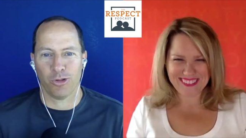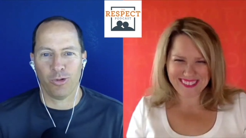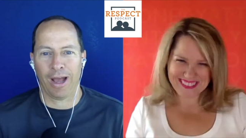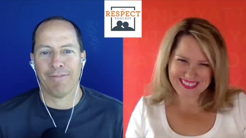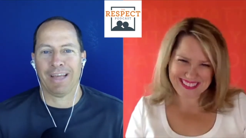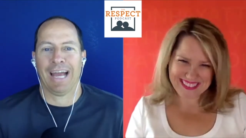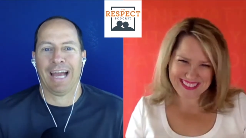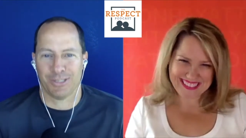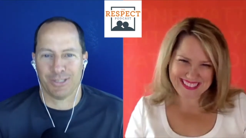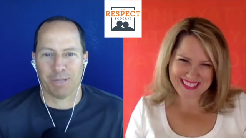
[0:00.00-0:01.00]
Speaker 1: no, you have
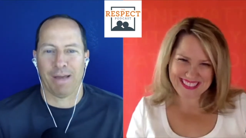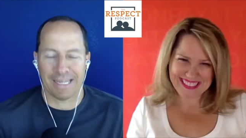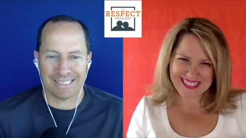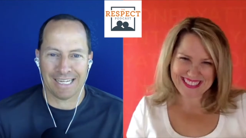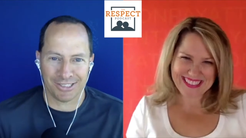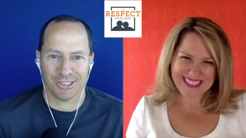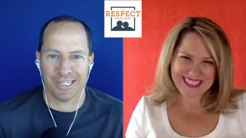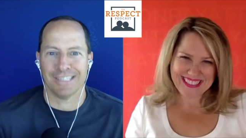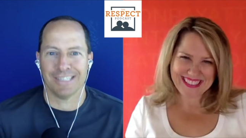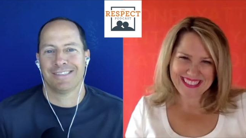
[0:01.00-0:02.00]
to actually pay
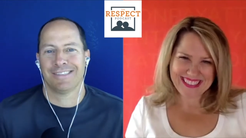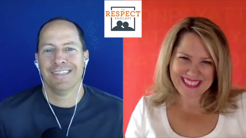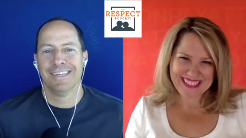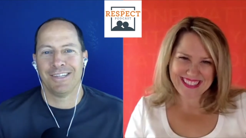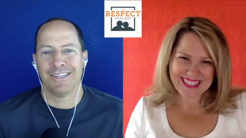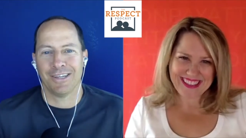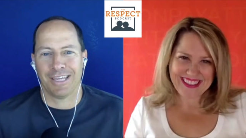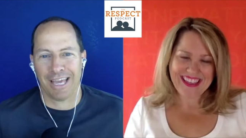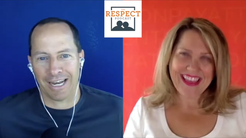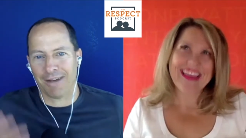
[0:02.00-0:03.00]
attention. It's,
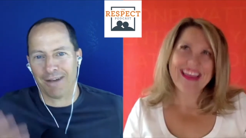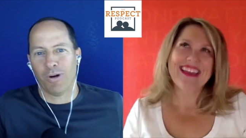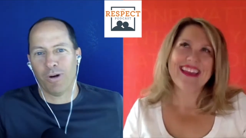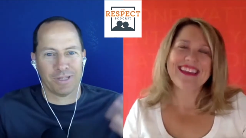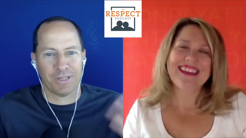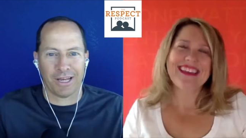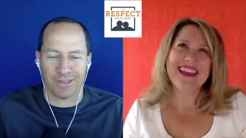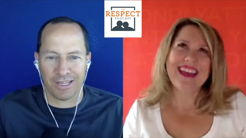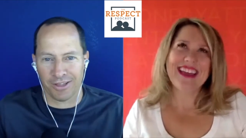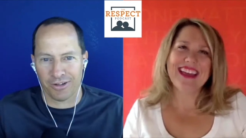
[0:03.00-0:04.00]
you can't have one
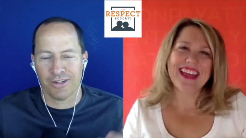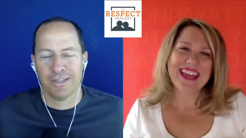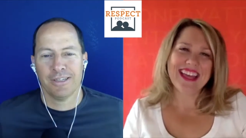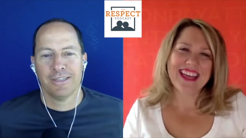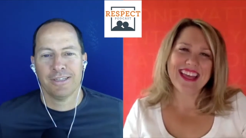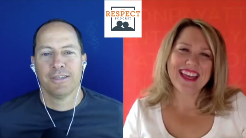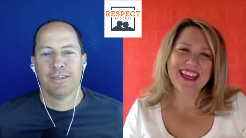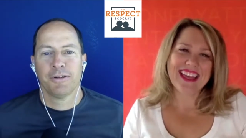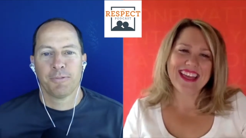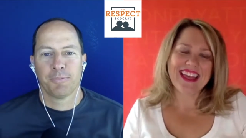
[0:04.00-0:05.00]
without the other.
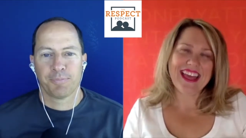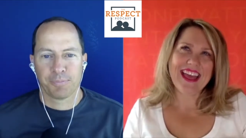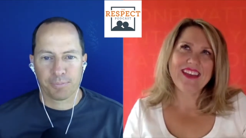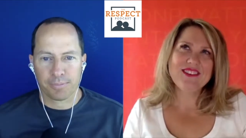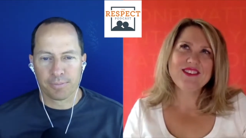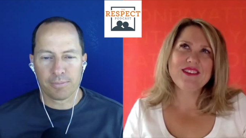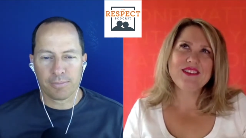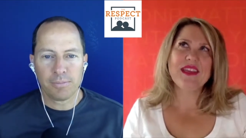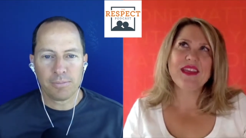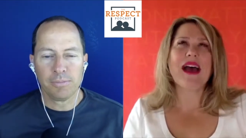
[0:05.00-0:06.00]
Speaker 2: I
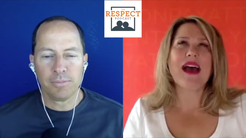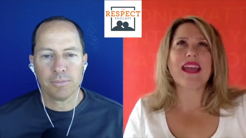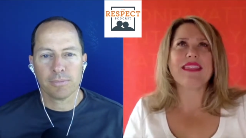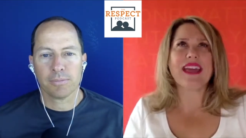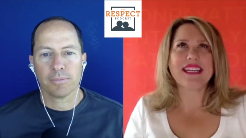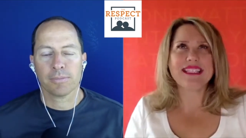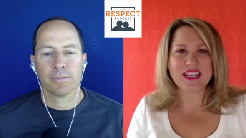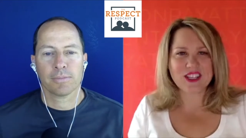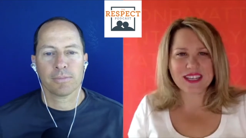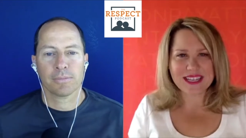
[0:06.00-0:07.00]
also think, Mike, that
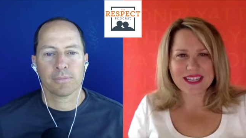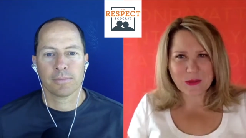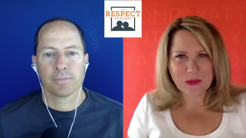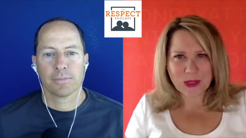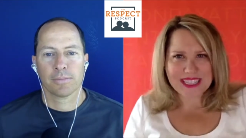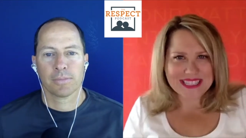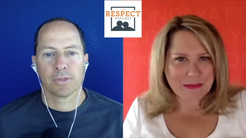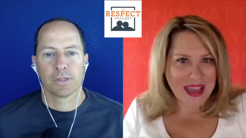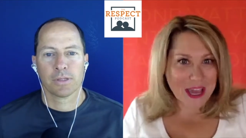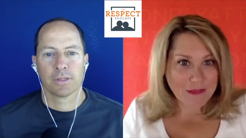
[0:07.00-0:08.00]
attention as a word
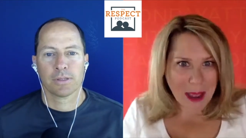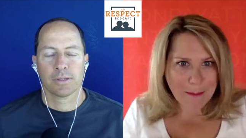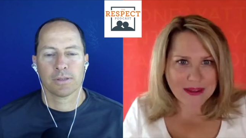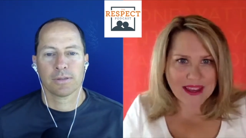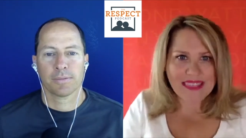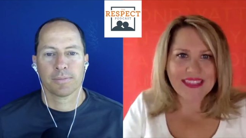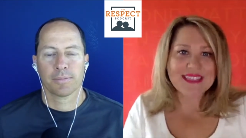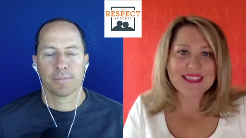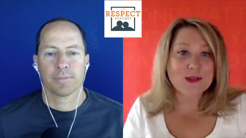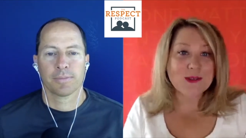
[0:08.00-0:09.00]
gets a bad rap.
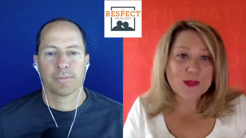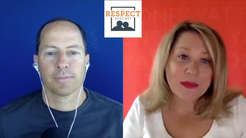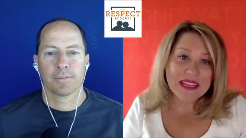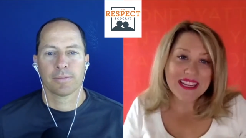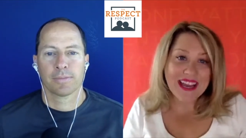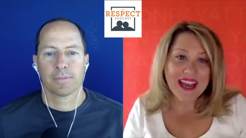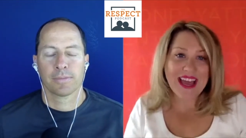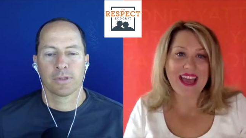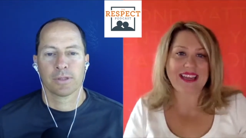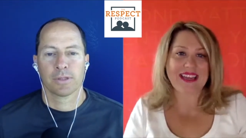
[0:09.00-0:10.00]
I think social media
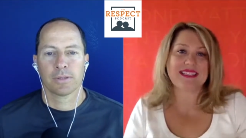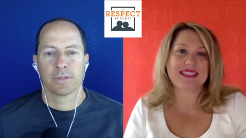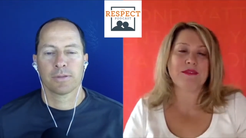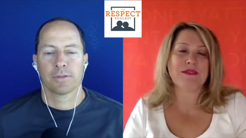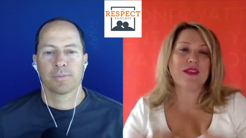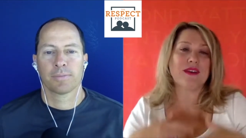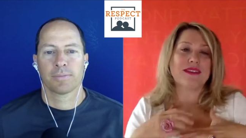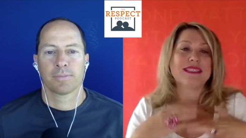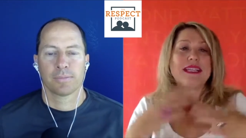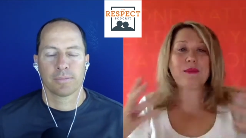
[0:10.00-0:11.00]
and some of the